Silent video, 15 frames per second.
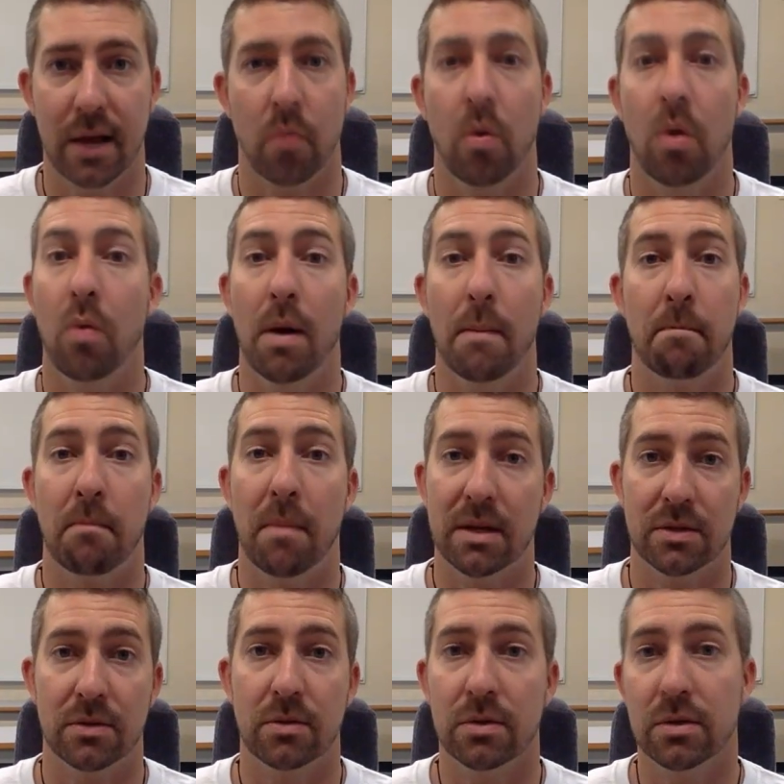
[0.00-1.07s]
well, what
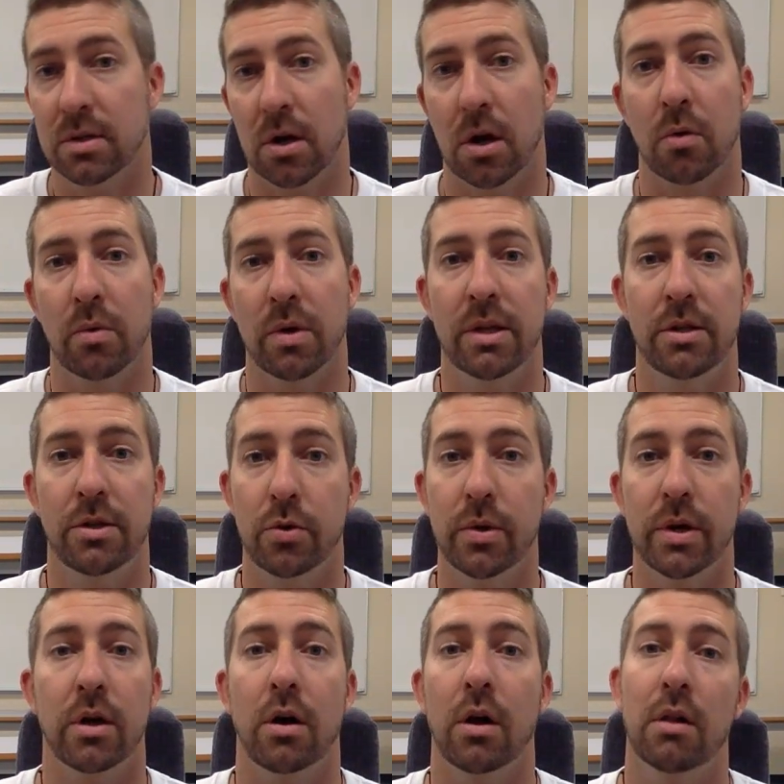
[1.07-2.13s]
muscles are we
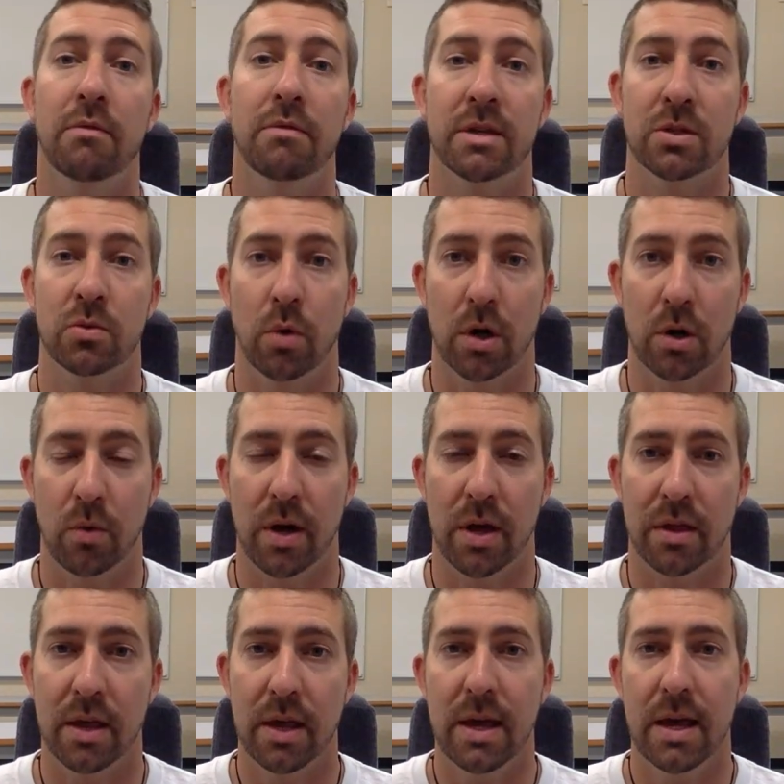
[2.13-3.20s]
doing all of this work with?